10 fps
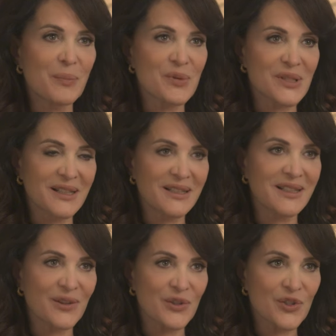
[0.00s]
represented
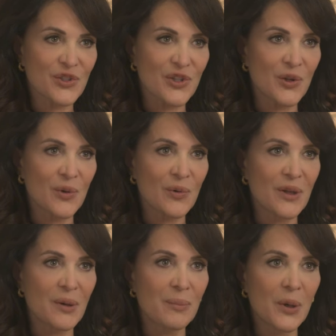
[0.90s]
in the show, they
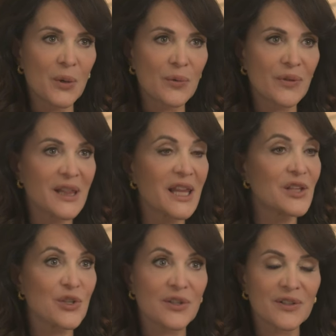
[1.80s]
are both
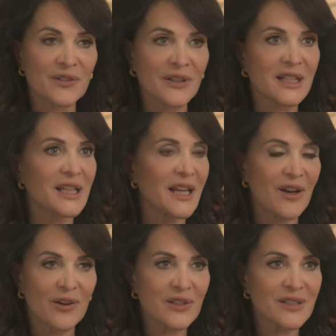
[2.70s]
legendary clay
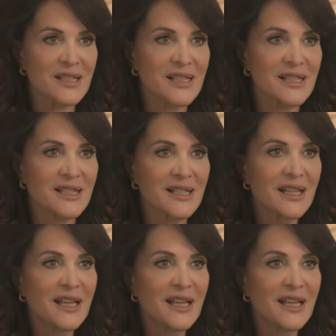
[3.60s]
artists.